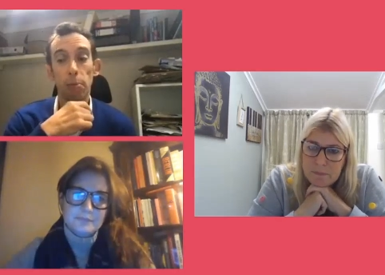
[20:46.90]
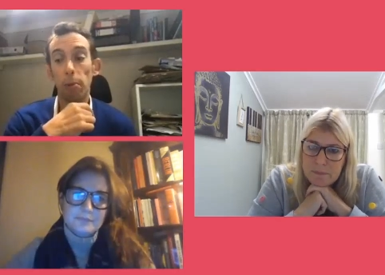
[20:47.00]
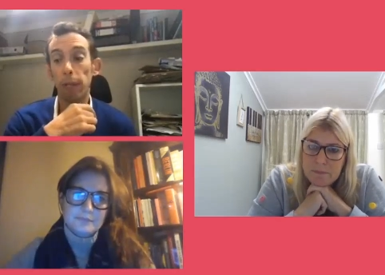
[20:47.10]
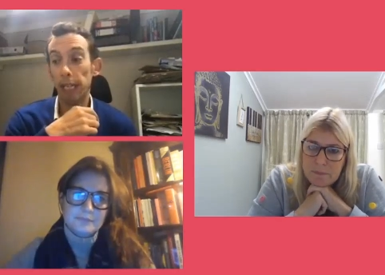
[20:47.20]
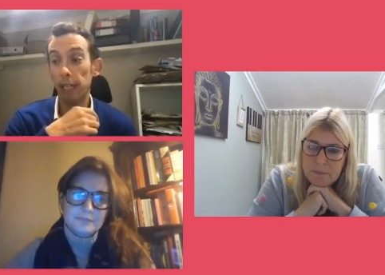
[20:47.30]

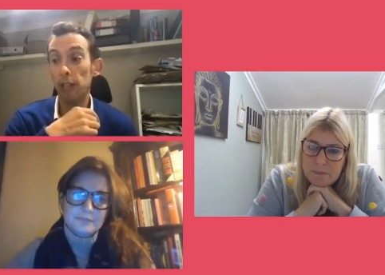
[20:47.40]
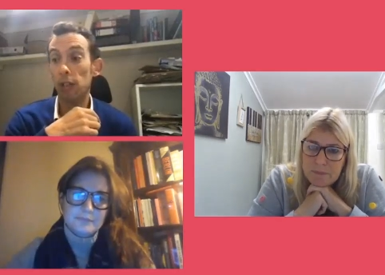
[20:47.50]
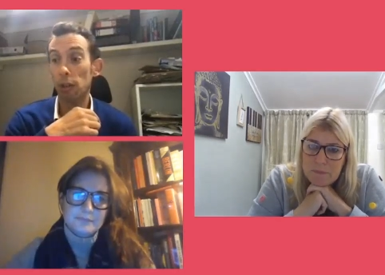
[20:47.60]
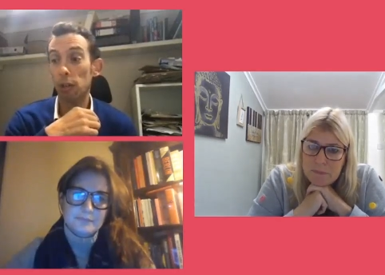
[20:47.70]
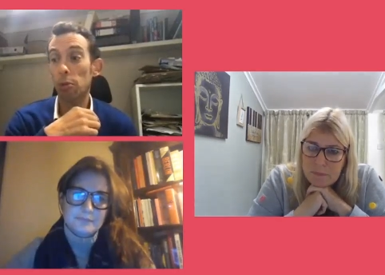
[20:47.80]
Speaker 1: need to
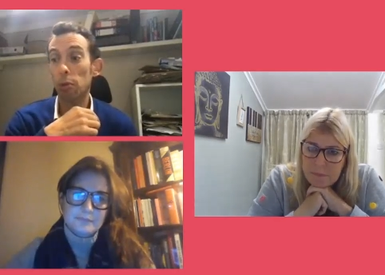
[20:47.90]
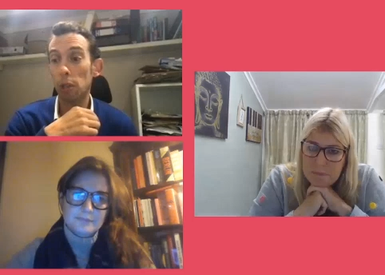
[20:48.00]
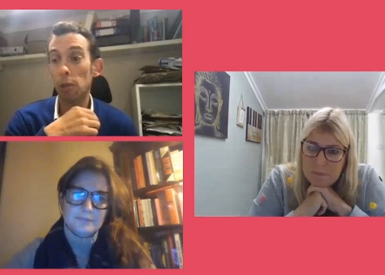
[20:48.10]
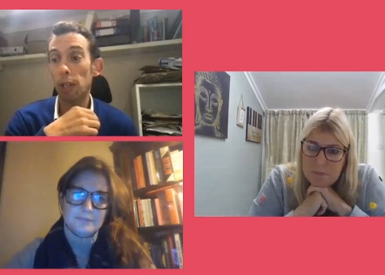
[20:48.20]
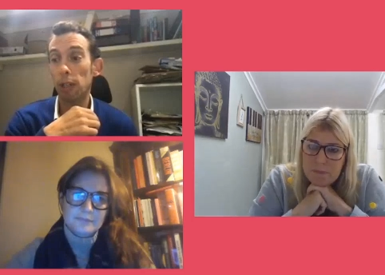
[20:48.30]
go to a
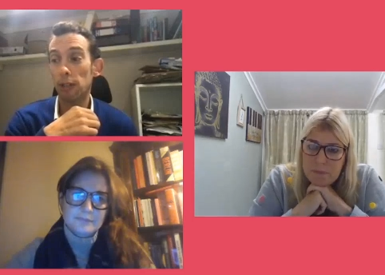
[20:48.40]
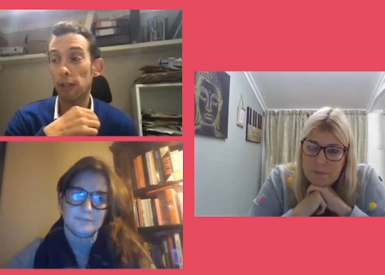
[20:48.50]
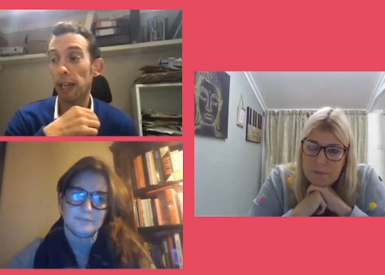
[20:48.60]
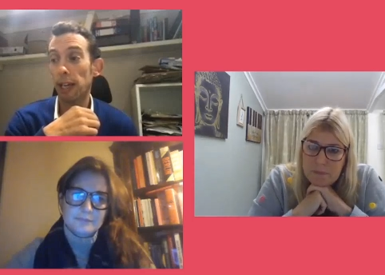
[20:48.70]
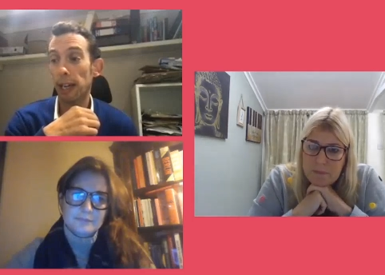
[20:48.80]
unit
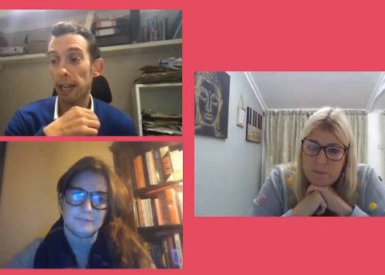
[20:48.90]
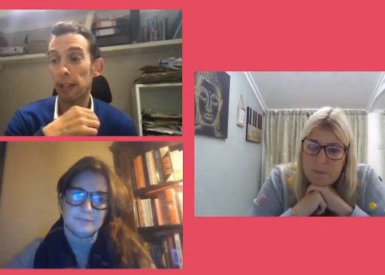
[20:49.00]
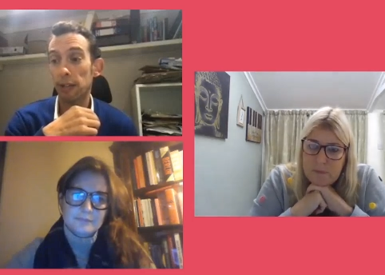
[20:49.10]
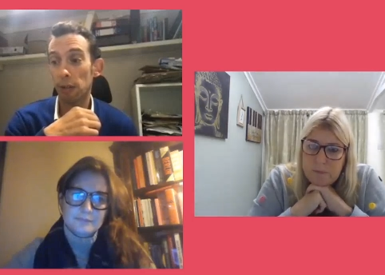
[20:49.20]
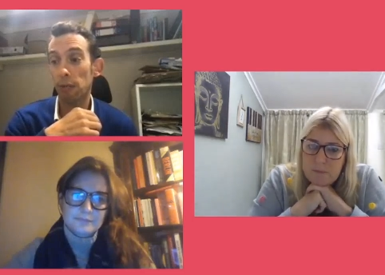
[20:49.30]
that
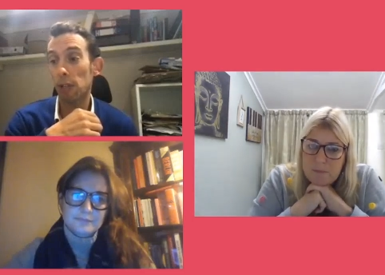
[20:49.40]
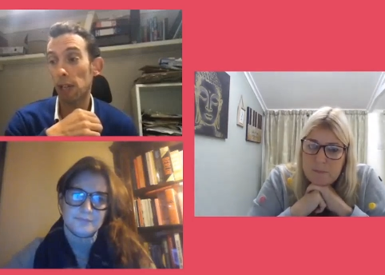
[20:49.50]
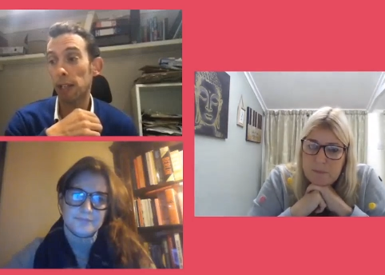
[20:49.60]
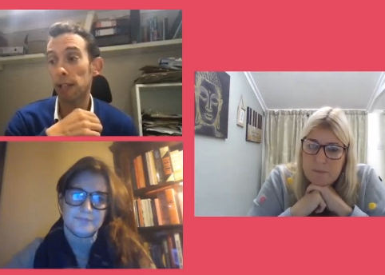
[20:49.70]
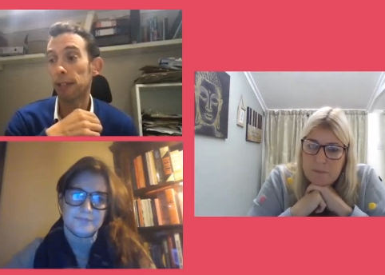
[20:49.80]
has
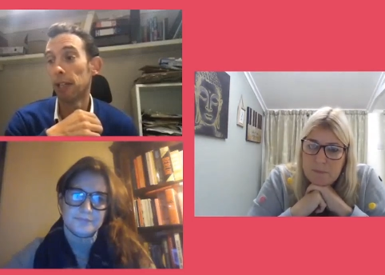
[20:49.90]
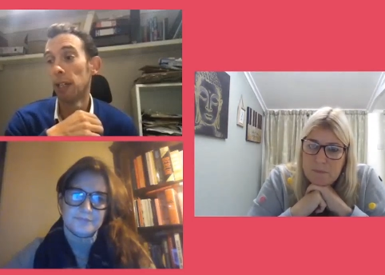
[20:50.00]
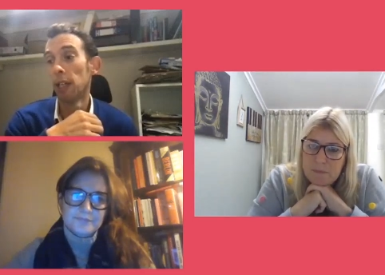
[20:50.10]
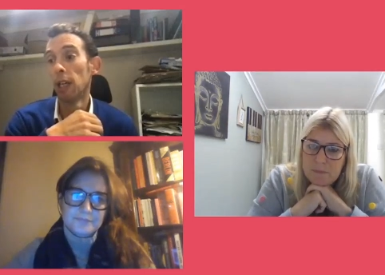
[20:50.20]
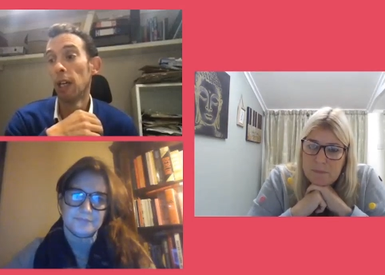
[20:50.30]
obviously
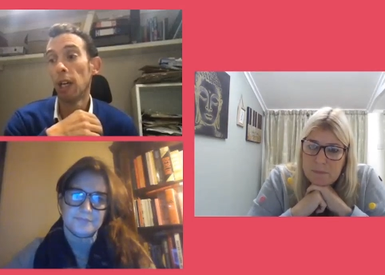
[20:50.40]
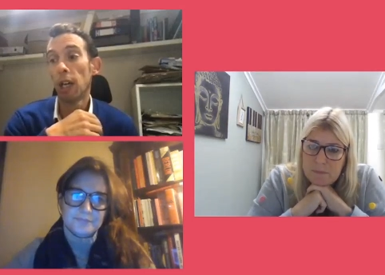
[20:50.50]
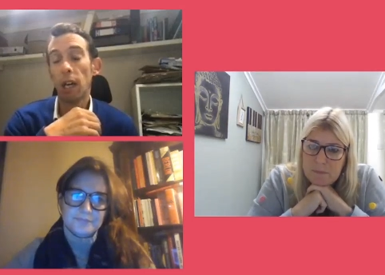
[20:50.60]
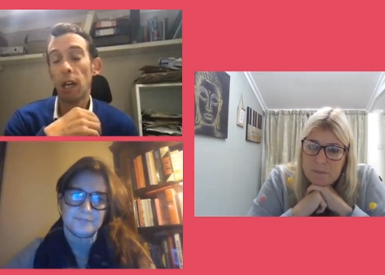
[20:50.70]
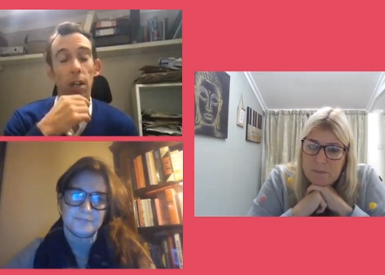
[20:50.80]

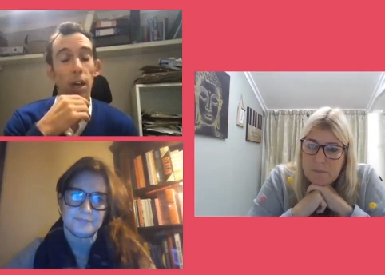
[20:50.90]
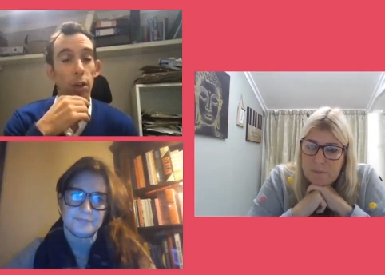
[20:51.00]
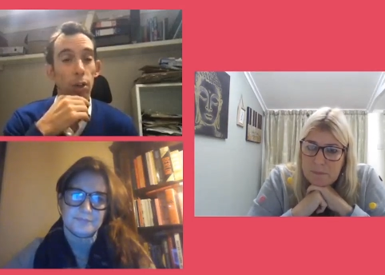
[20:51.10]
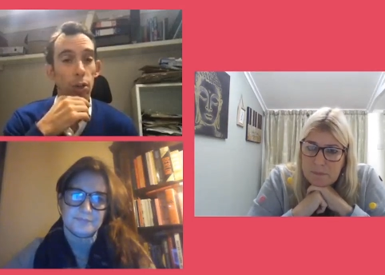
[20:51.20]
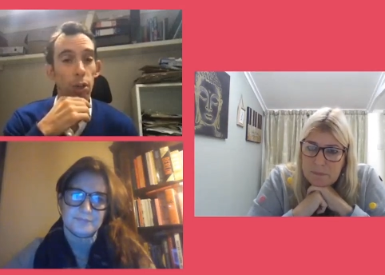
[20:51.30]
a, a
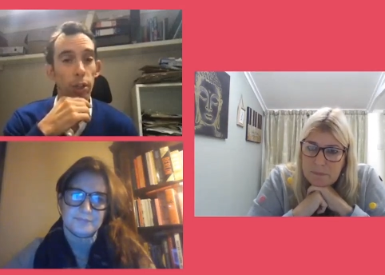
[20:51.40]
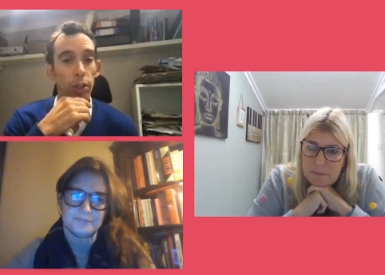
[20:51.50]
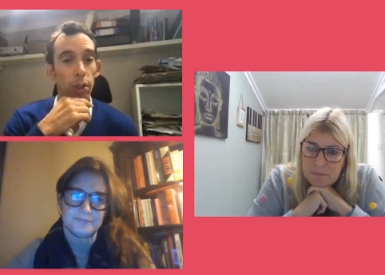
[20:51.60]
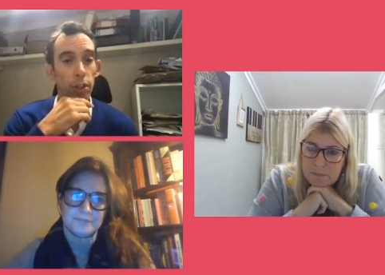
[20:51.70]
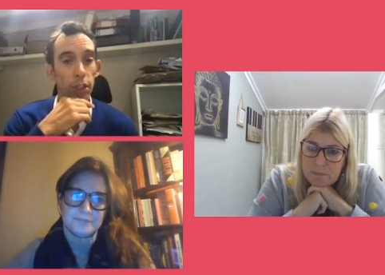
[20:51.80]
good
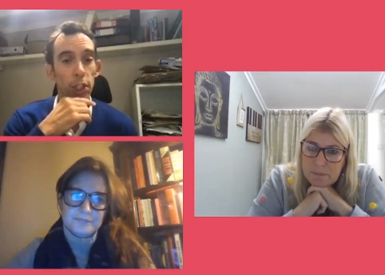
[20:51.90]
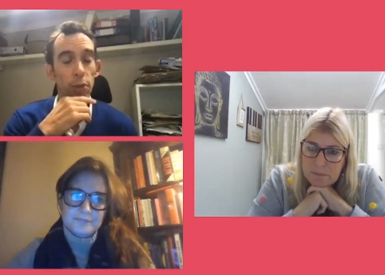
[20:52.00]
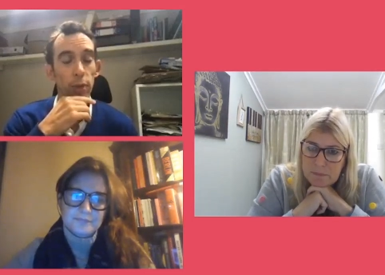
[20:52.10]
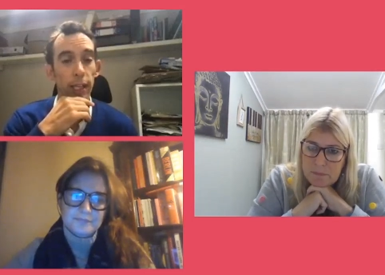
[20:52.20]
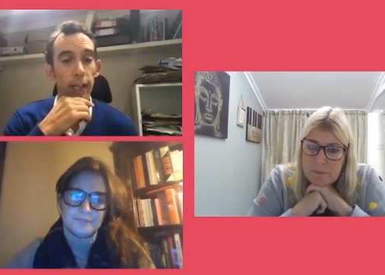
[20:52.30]
cardiology
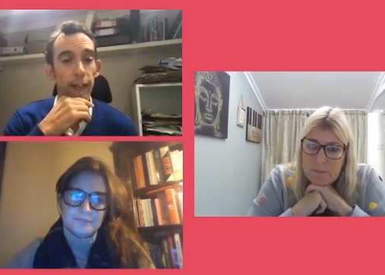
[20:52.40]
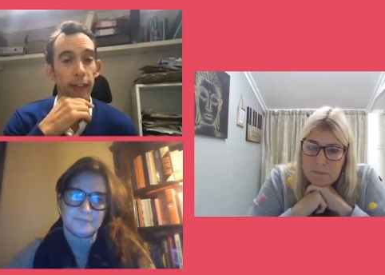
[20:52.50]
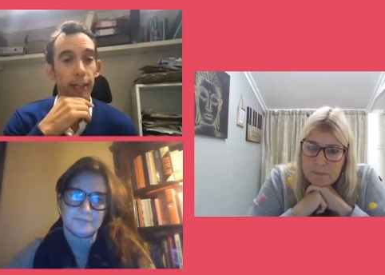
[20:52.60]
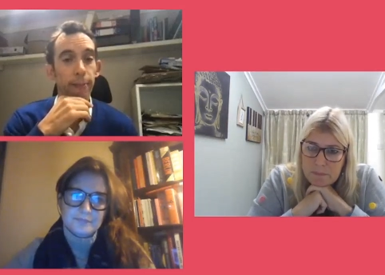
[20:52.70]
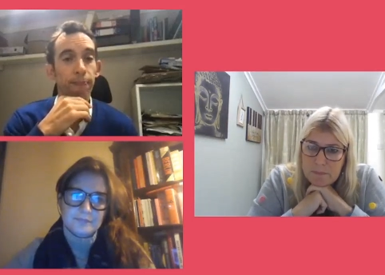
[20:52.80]
unit in
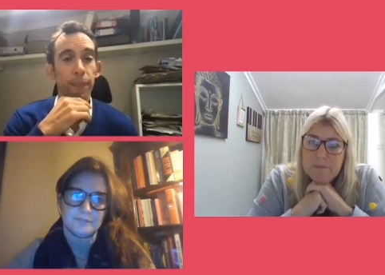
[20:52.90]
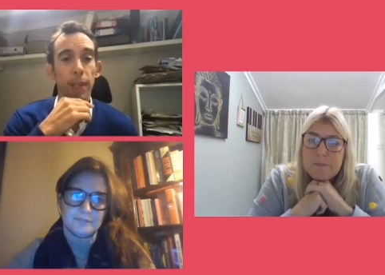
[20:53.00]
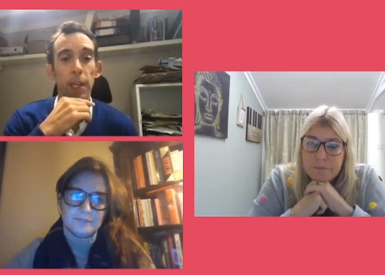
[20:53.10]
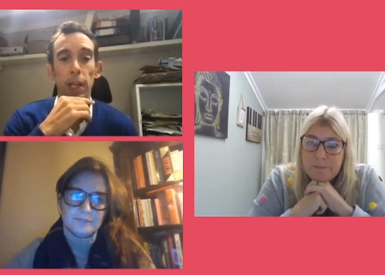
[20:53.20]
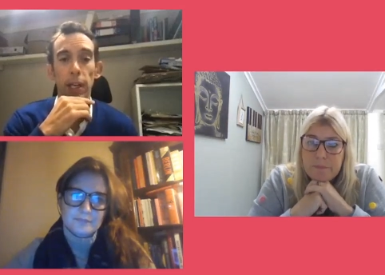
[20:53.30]
there
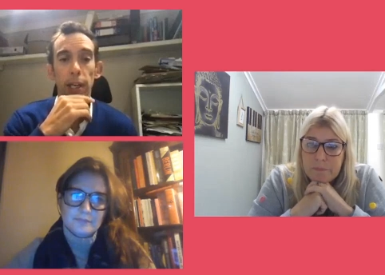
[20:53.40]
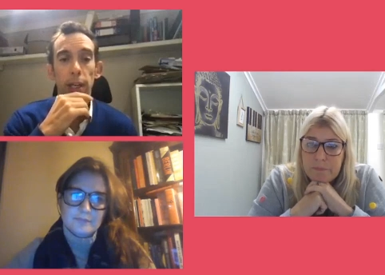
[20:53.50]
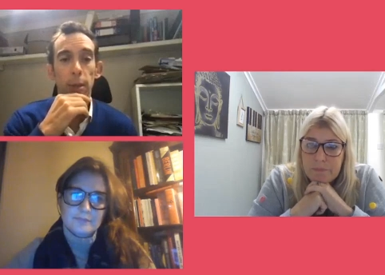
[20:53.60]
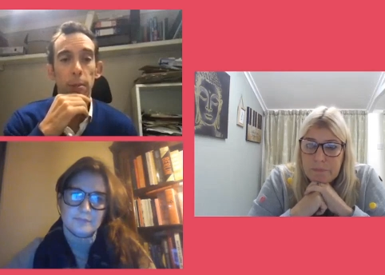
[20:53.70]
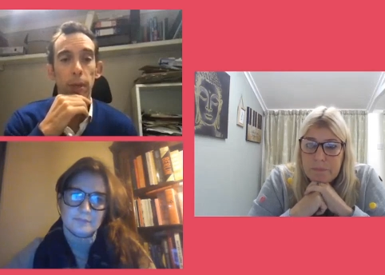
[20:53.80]

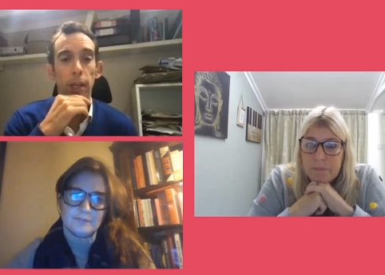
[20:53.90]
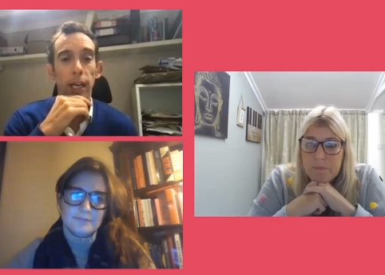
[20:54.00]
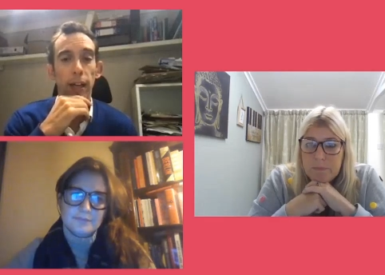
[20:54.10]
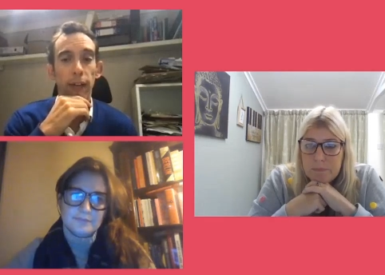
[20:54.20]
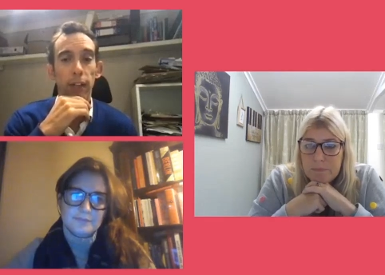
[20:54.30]
um,
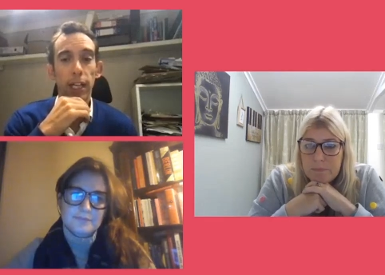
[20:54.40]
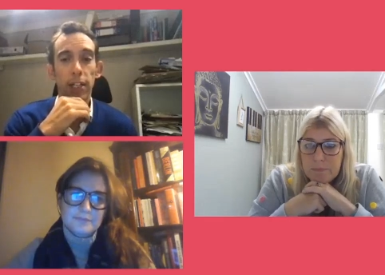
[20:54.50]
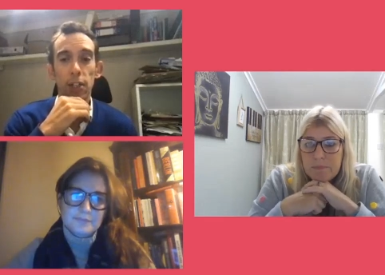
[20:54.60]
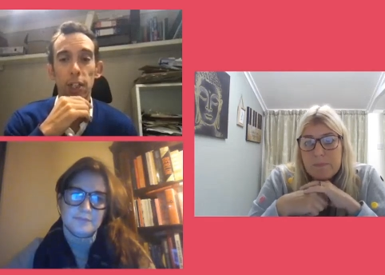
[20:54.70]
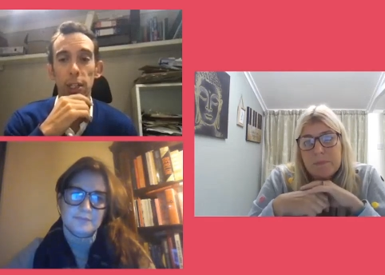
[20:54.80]
and the
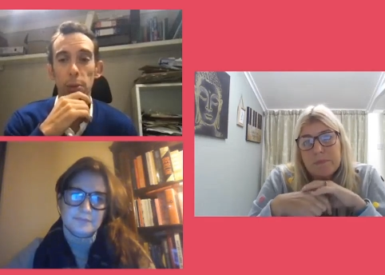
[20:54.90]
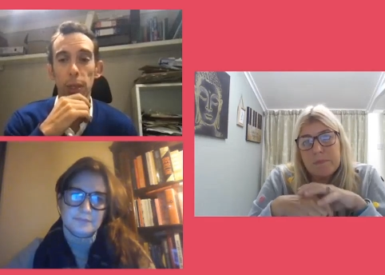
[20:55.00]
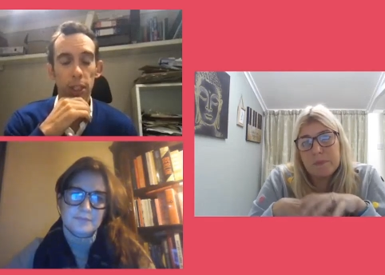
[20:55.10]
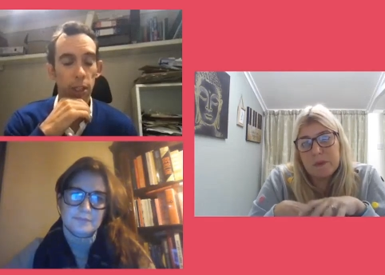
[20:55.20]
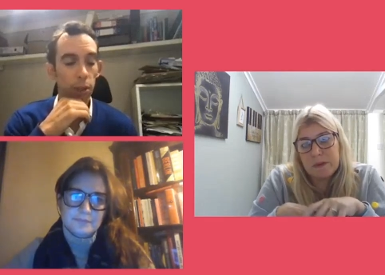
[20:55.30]
HDU
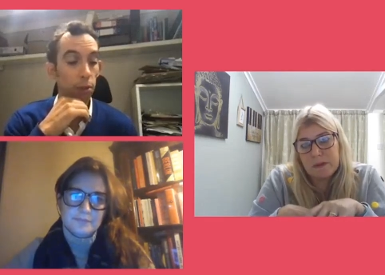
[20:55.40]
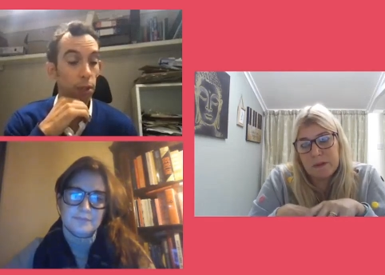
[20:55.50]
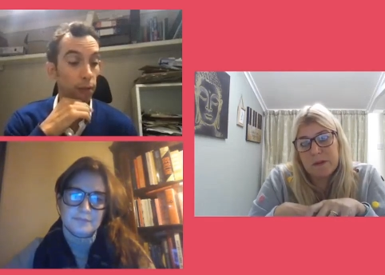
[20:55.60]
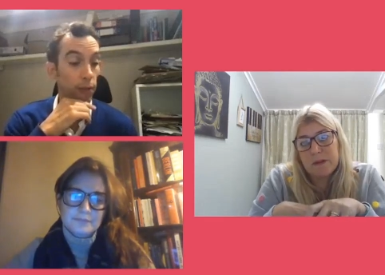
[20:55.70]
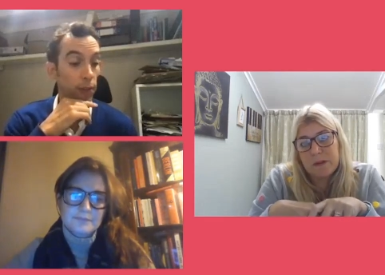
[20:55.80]
ITU
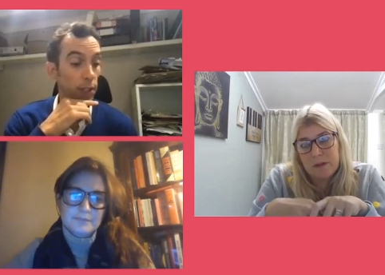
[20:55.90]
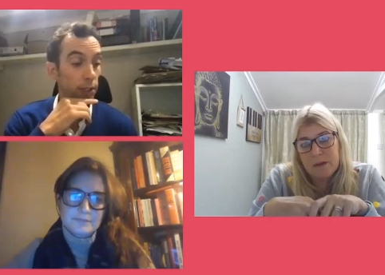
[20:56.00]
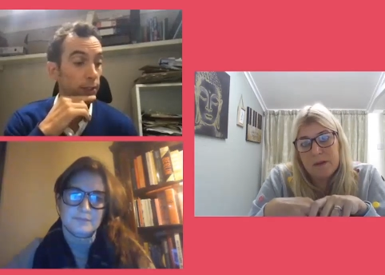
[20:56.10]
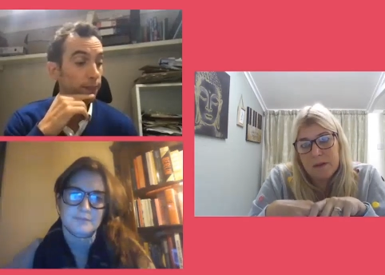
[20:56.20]
services,